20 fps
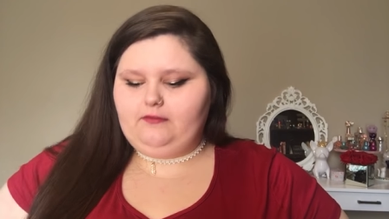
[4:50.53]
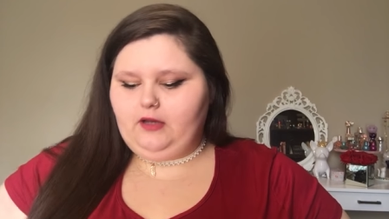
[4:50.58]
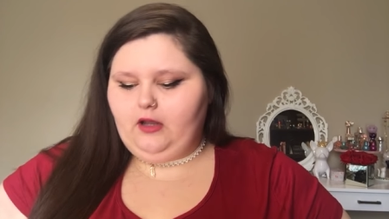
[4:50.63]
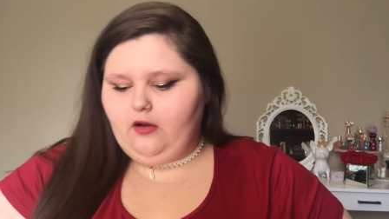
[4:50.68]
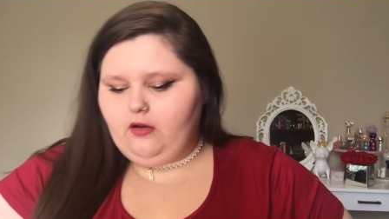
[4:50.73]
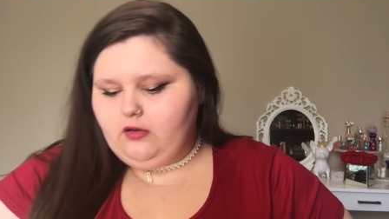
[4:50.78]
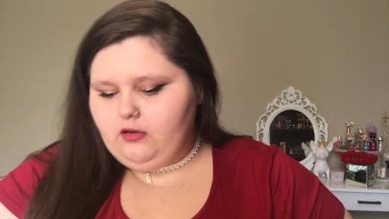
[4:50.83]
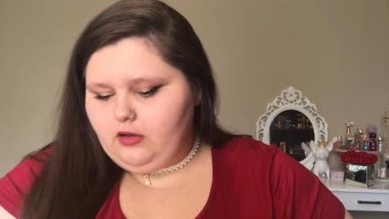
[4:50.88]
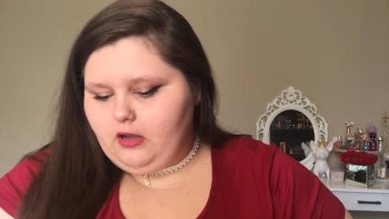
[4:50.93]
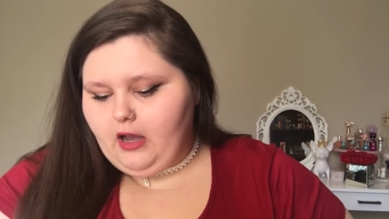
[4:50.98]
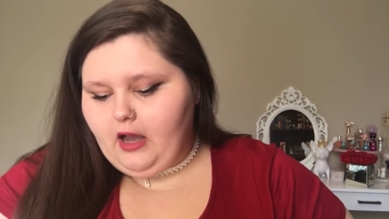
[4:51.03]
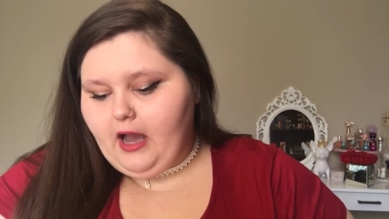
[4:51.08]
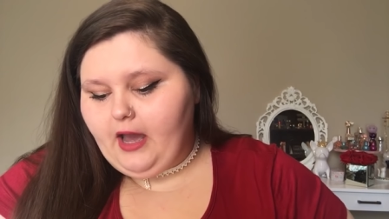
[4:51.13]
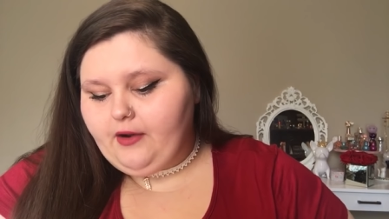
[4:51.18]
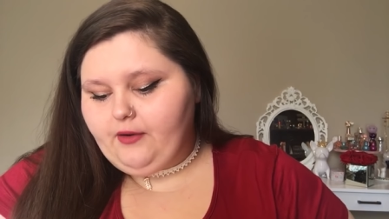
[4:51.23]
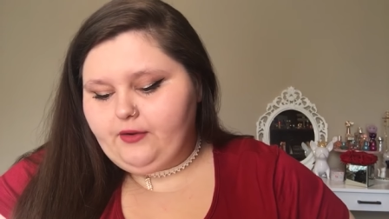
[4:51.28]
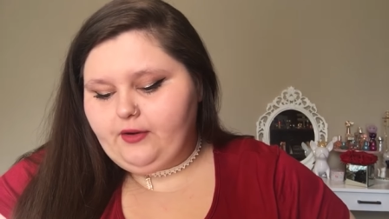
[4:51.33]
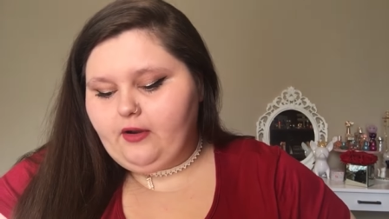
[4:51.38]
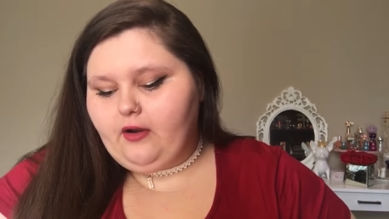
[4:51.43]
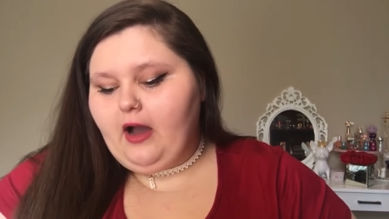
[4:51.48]
No, I
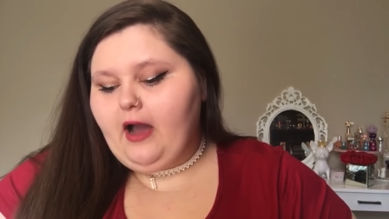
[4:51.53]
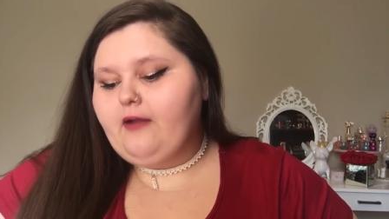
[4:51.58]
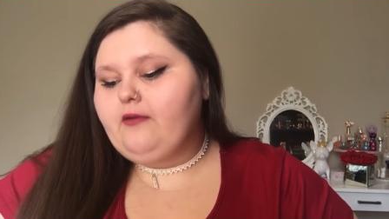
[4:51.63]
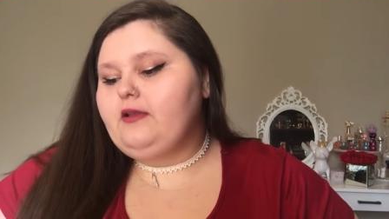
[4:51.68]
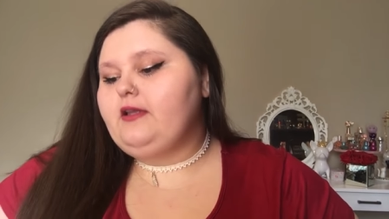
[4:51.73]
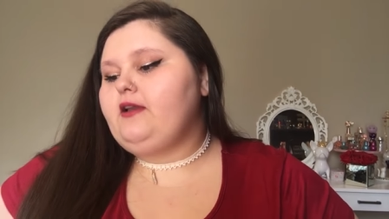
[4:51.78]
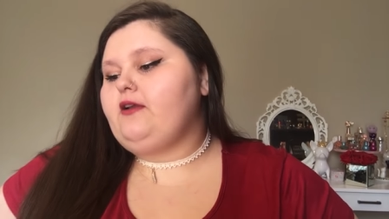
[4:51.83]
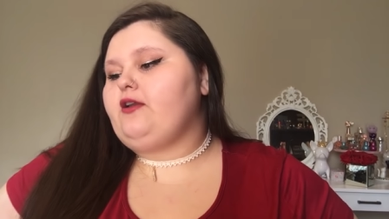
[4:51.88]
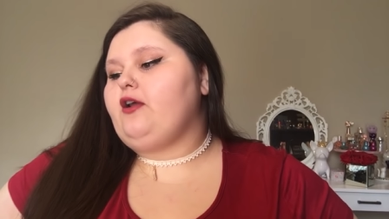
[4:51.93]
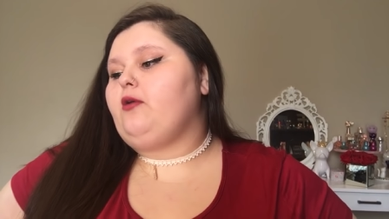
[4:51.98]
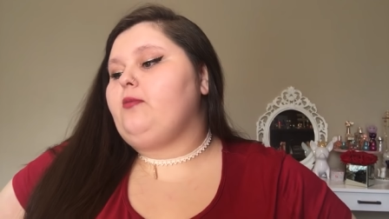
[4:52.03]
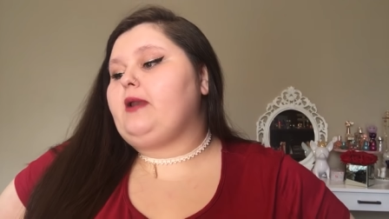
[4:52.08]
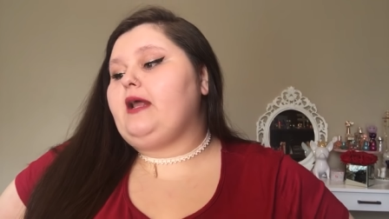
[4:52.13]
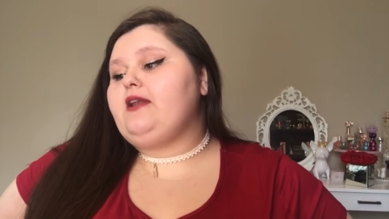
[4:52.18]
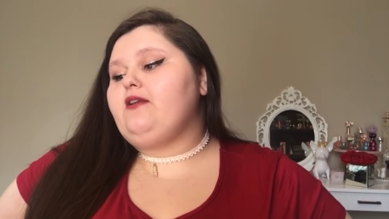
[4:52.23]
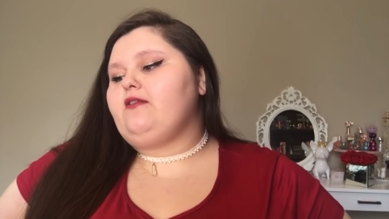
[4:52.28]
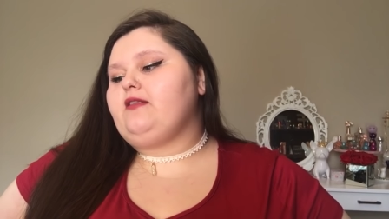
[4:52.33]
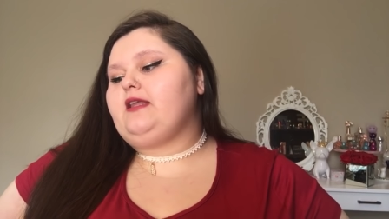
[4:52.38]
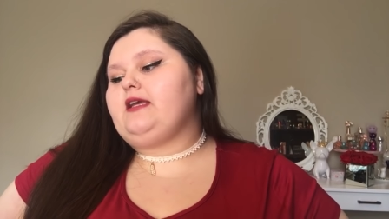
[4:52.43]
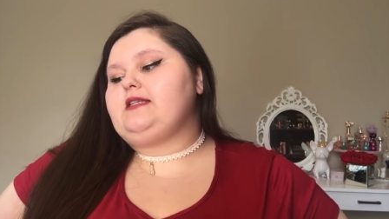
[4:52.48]
don't know. I really don't know, but I
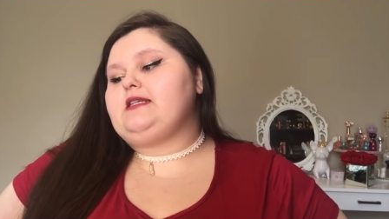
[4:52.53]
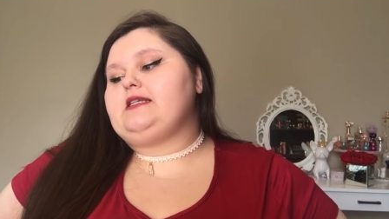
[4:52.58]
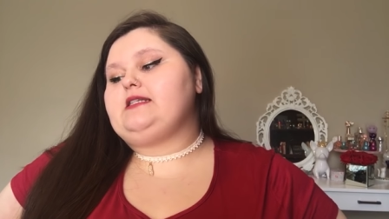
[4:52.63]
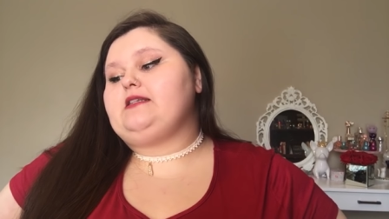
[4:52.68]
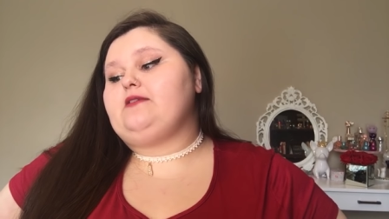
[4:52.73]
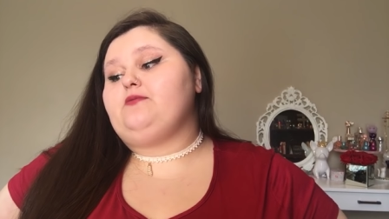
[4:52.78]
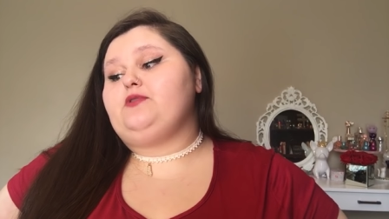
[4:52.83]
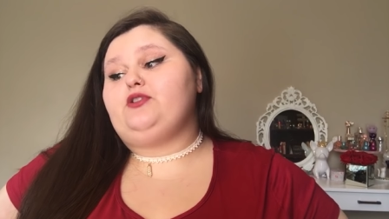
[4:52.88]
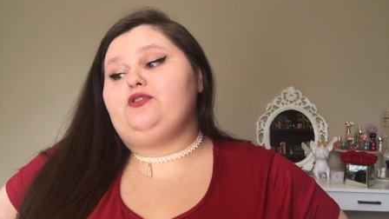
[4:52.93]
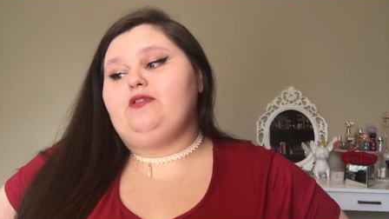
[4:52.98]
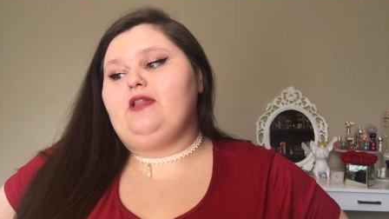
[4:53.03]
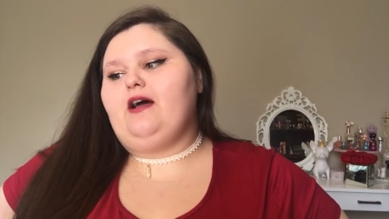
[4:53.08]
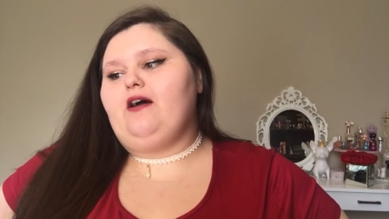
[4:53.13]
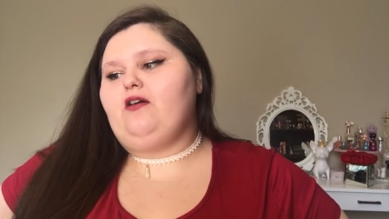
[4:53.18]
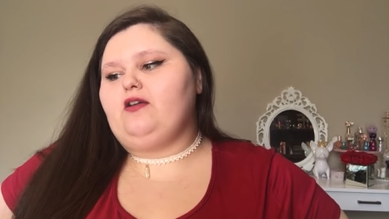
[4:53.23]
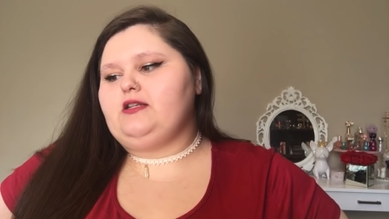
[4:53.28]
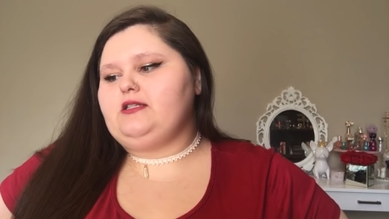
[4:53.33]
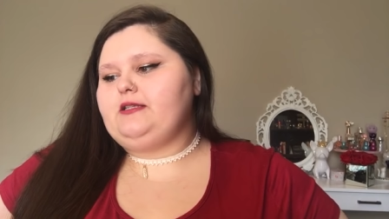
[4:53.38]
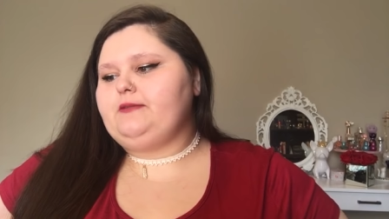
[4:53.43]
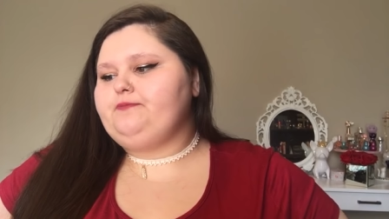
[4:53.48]
don't think Destiny would do that,
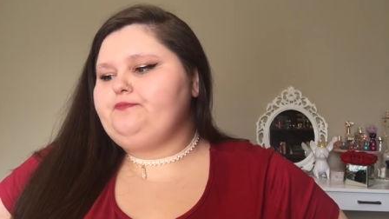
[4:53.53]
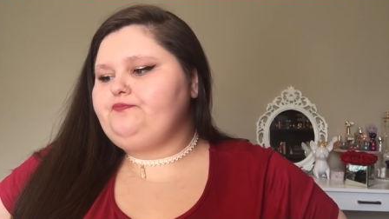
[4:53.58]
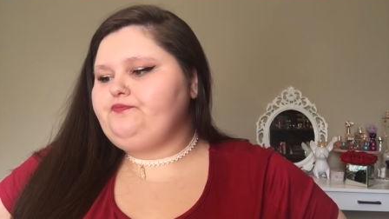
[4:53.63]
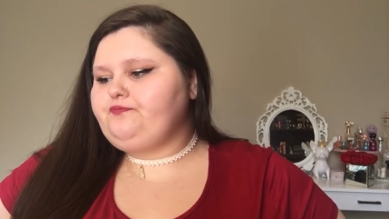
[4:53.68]
honestly.